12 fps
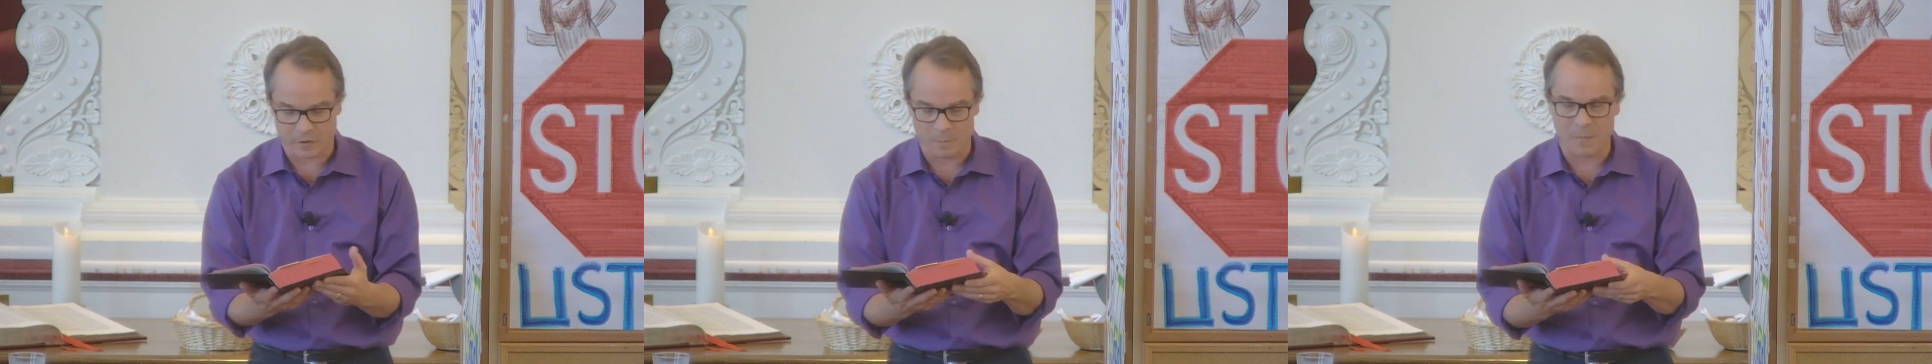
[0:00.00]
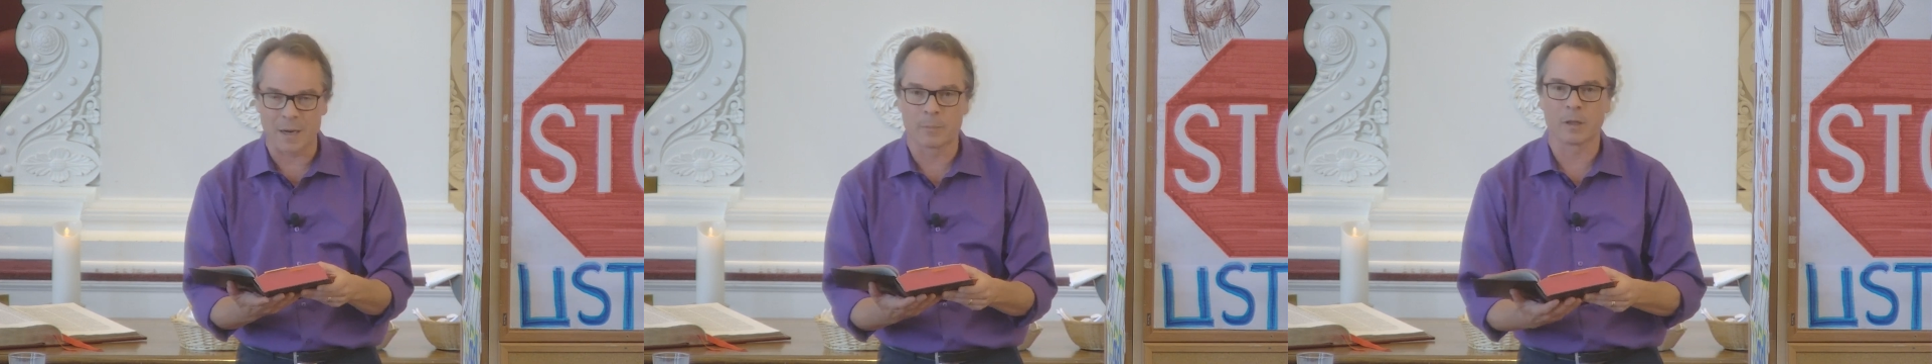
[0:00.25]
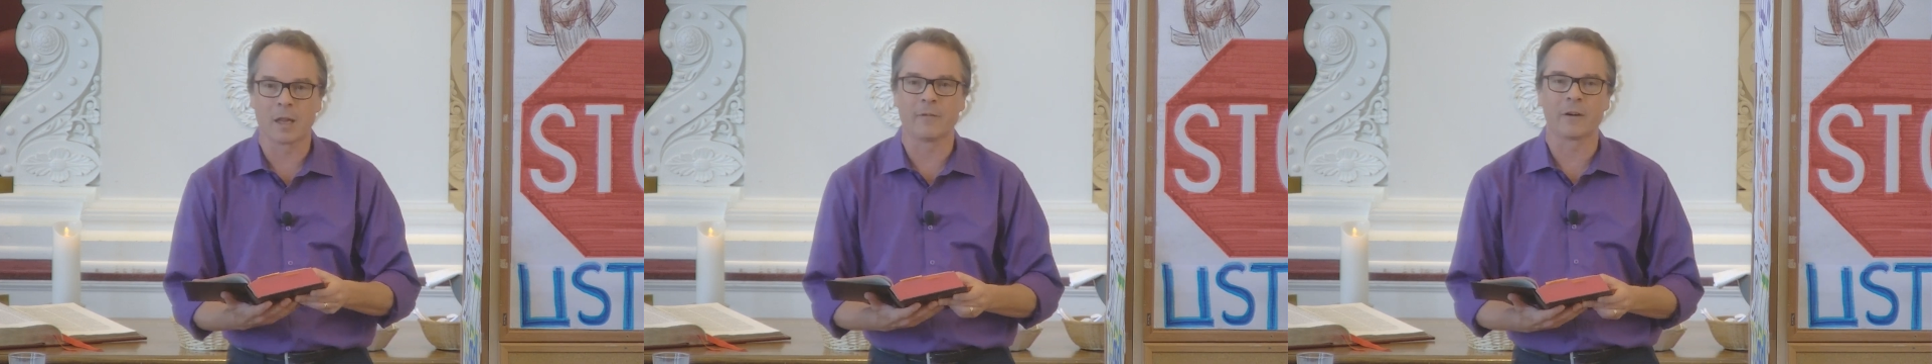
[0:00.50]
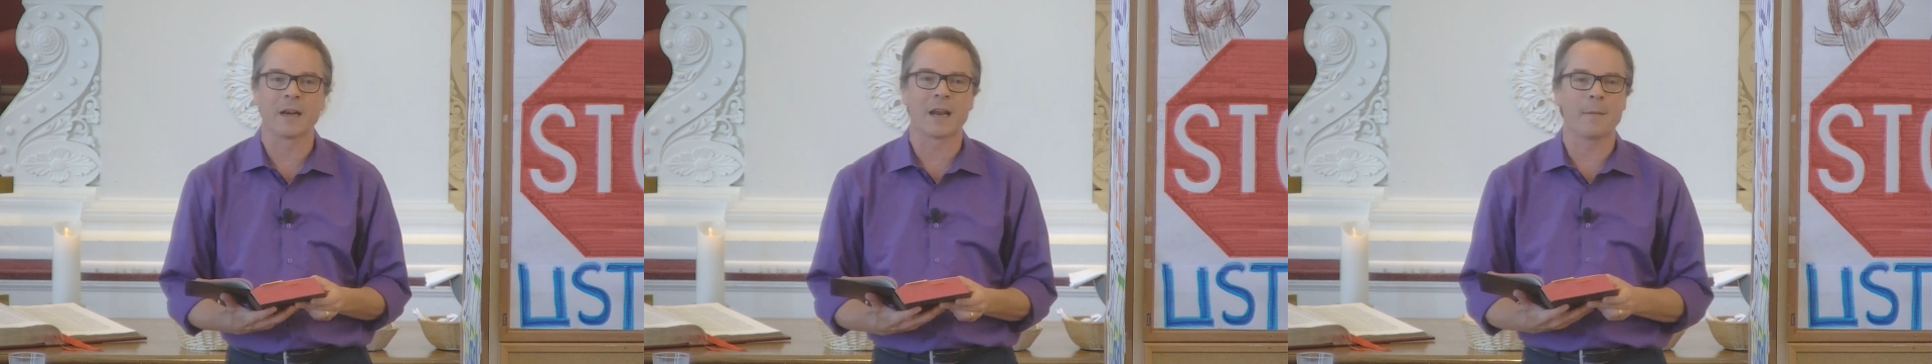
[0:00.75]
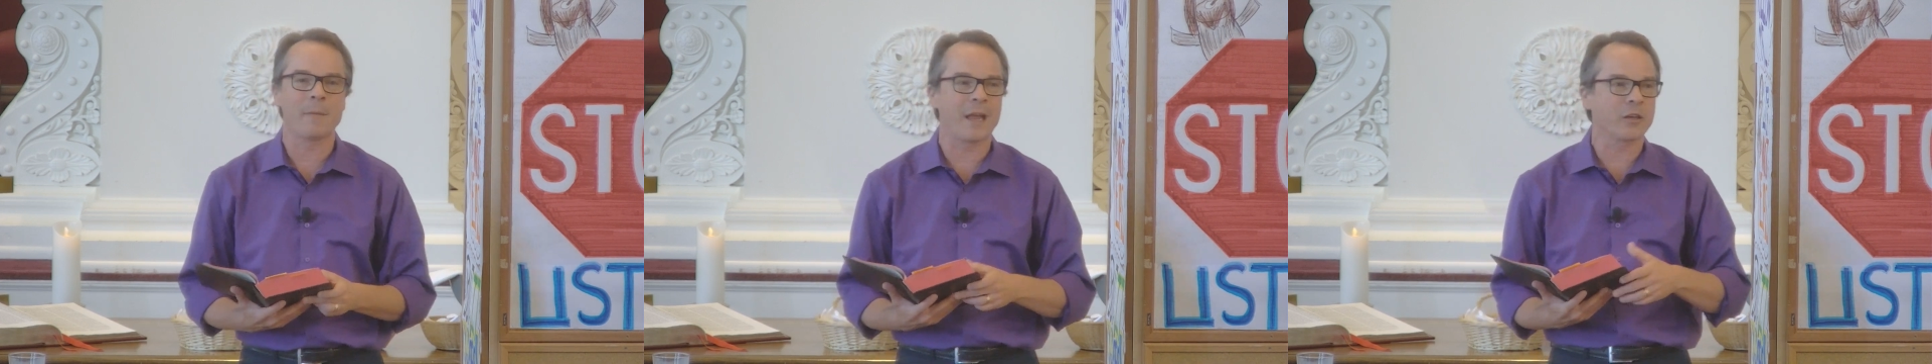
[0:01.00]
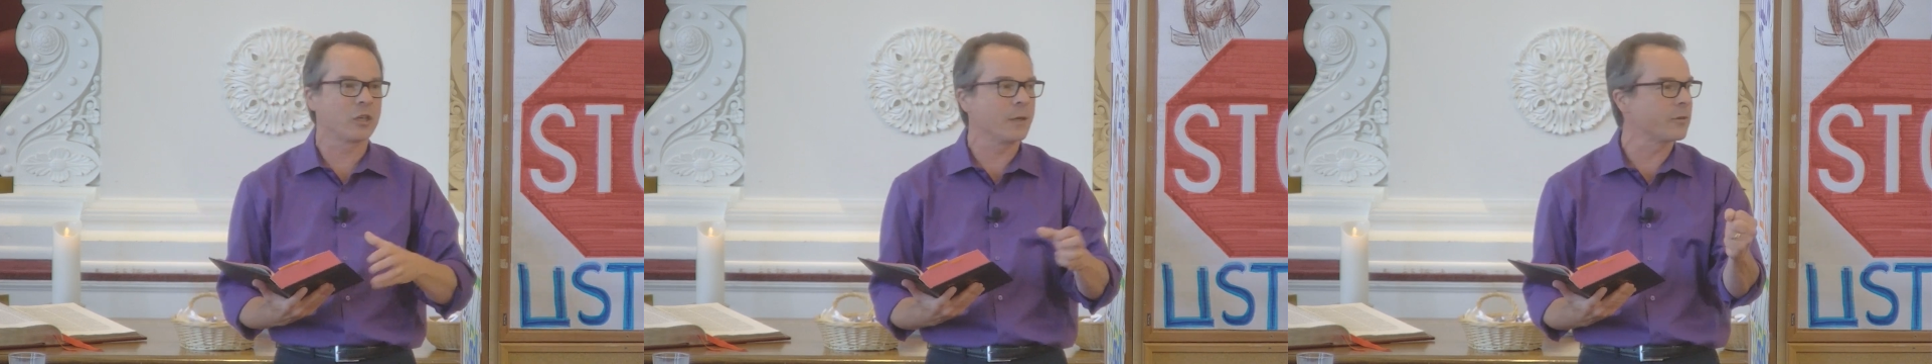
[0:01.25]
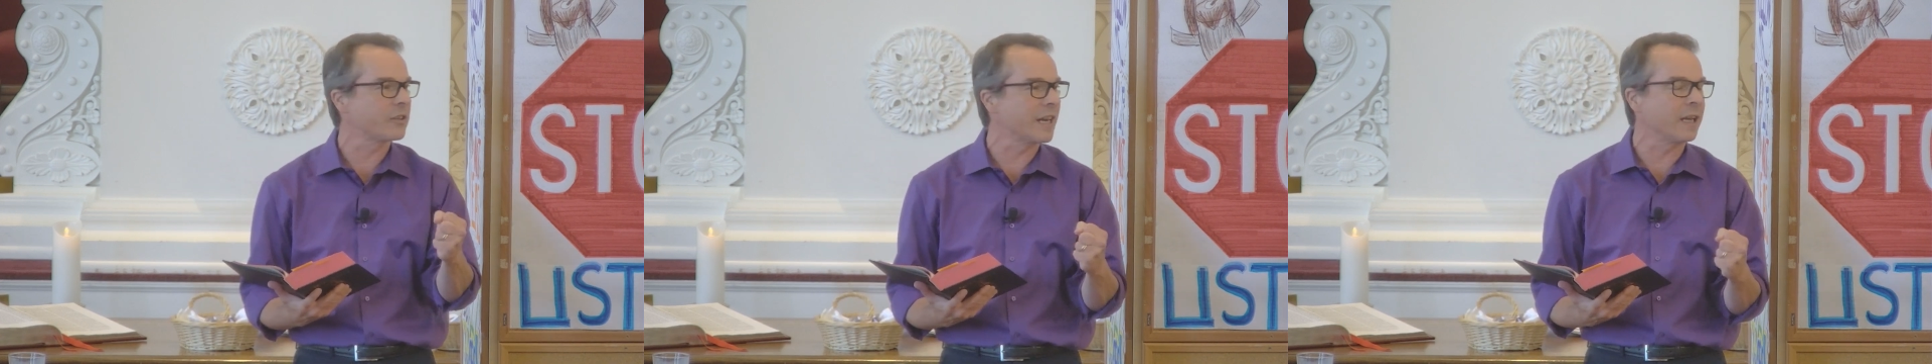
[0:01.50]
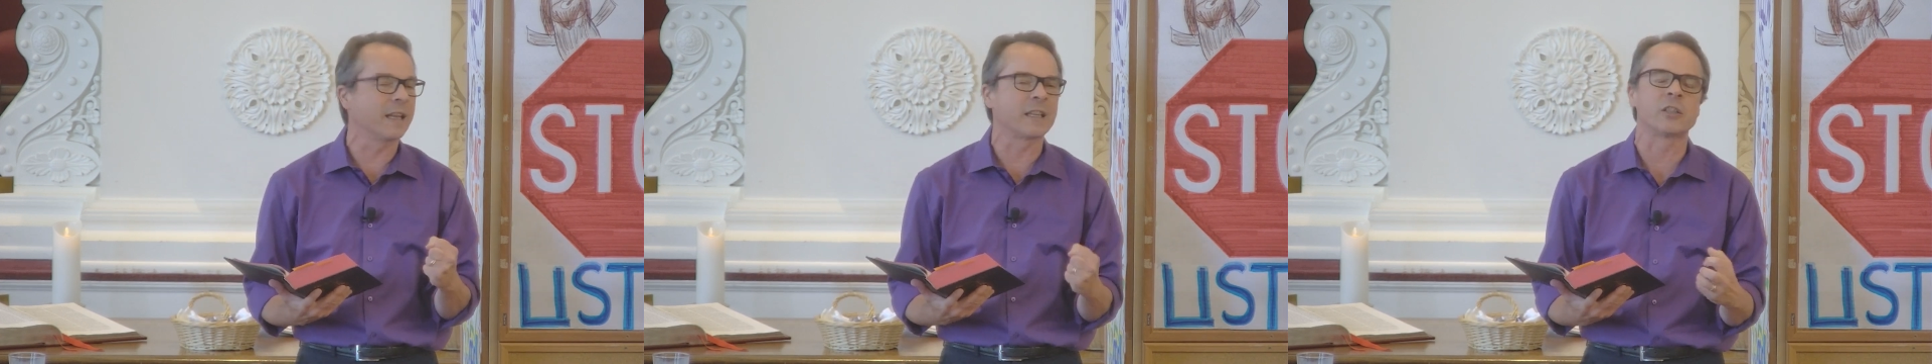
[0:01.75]
my beloved. And I imagine him saying it
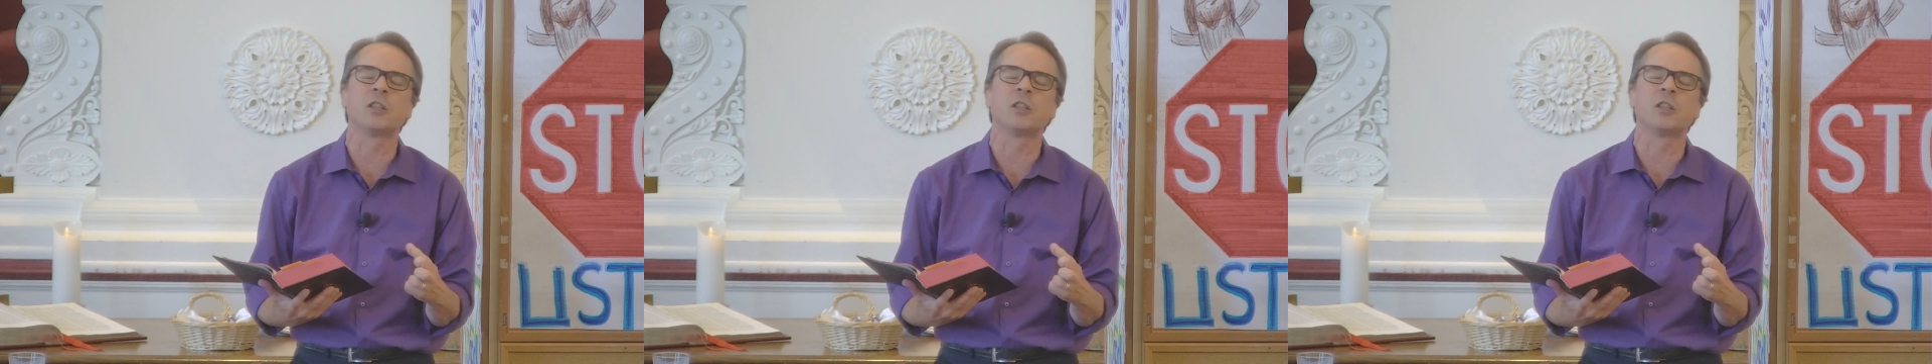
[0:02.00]
like this.